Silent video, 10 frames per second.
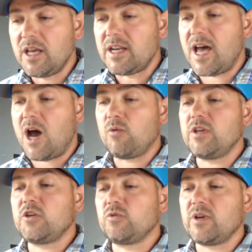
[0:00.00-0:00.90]
now
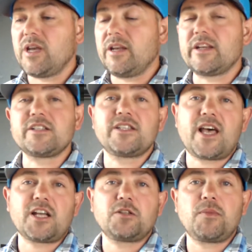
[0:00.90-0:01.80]
we create an
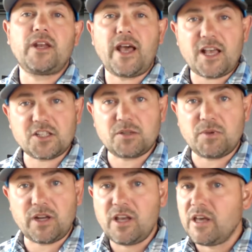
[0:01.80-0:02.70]
Xactimate
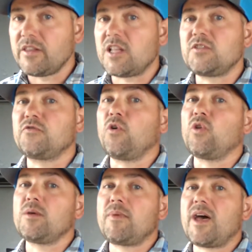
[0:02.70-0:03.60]
estimate that's
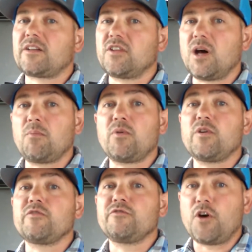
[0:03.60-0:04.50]
fully backed up
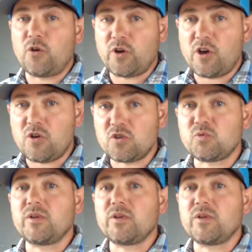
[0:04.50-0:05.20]
with photos,